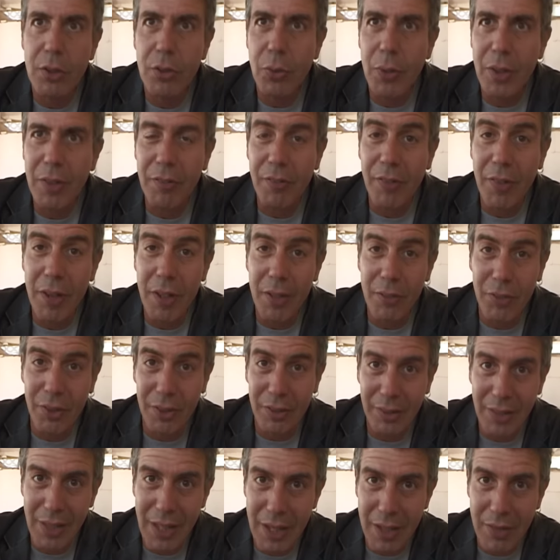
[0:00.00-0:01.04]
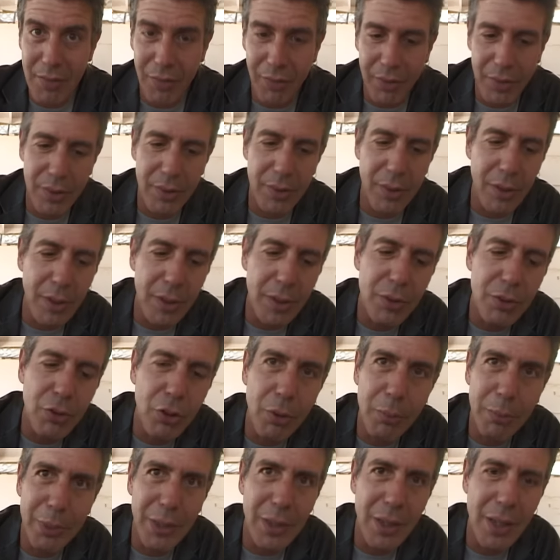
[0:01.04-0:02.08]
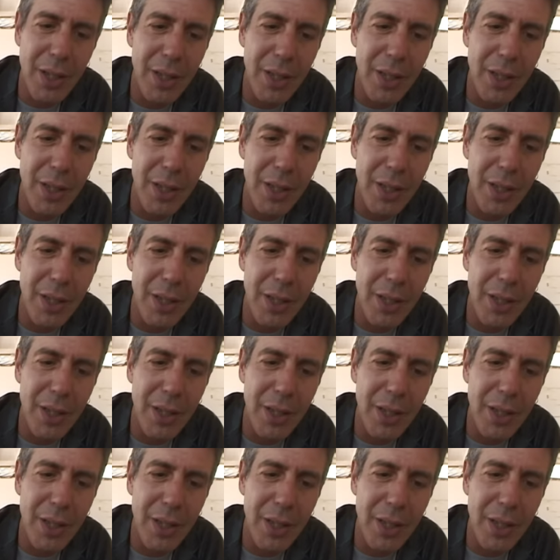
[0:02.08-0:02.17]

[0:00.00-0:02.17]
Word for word: 25 to life at the Terminal